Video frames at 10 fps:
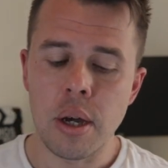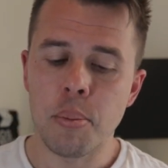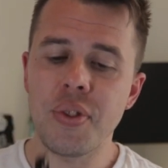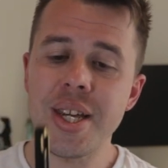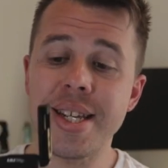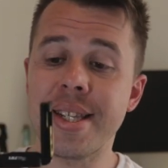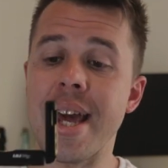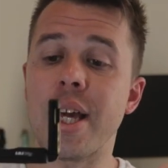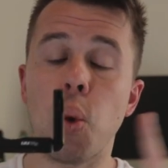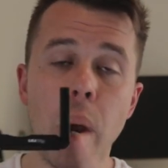But this is
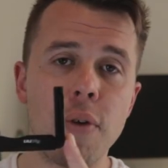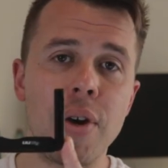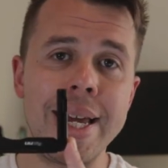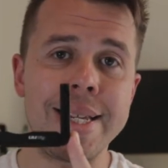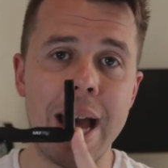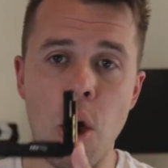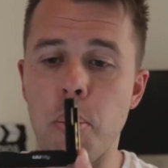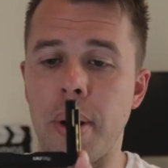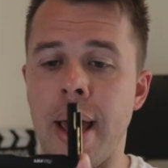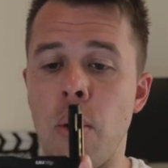a quick release owl
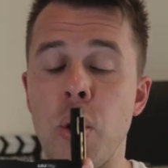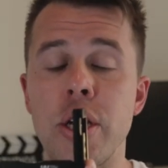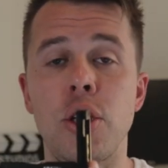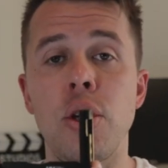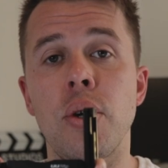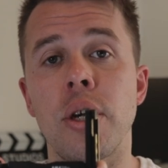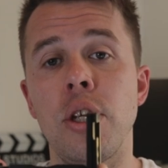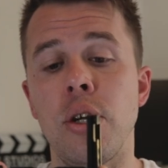plate which you can